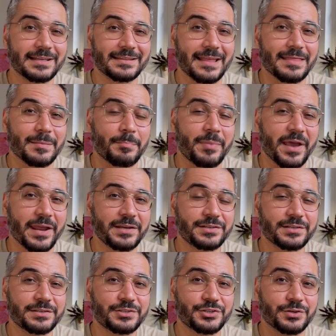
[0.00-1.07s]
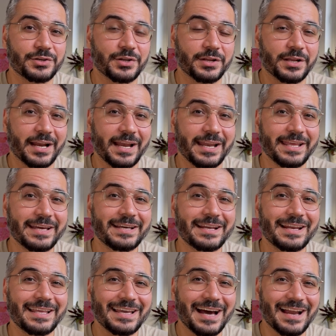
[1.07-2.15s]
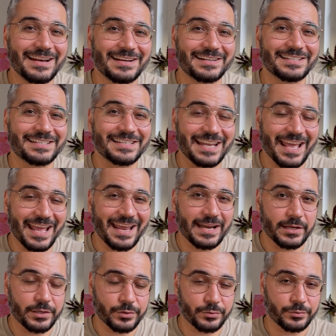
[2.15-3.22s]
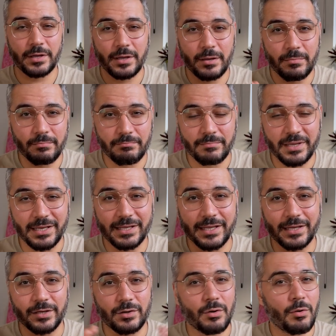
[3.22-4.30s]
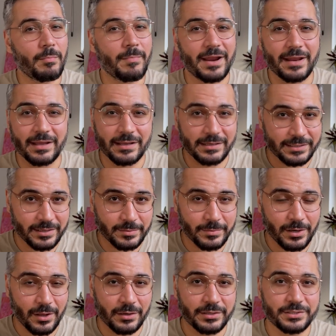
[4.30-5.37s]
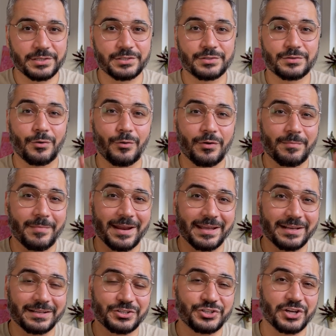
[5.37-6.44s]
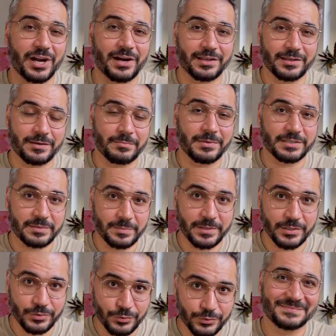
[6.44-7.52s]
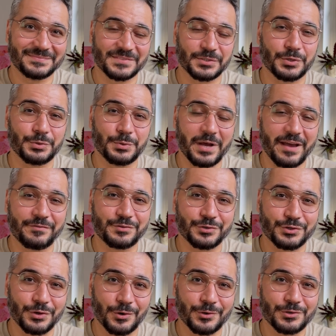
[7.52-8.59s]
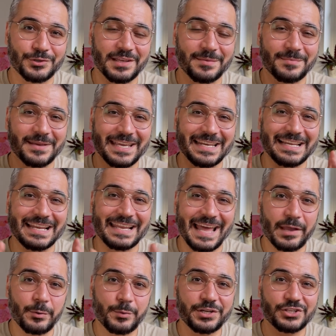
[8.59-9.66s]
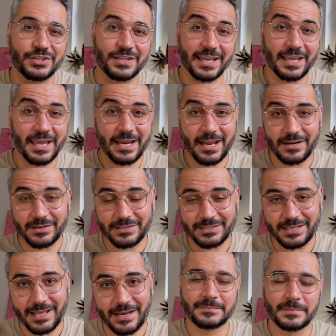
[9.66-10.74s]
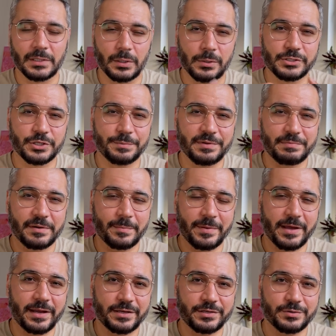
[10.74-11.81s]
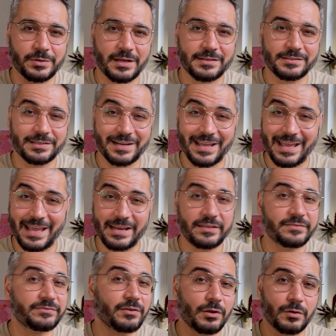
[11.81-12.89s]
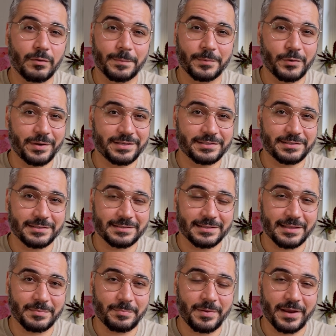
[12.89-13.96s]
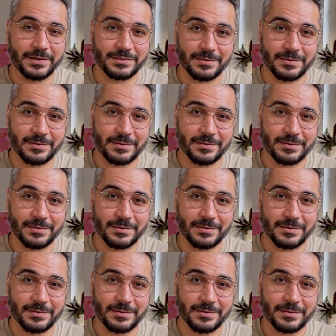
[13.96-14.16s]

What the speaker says: that the patient should clearly understand you, meaning no medical terminologies or medical jargon must be used. So you have to talk to them in a language they can understand. Also be prepared to answer any follow-up questions that the patient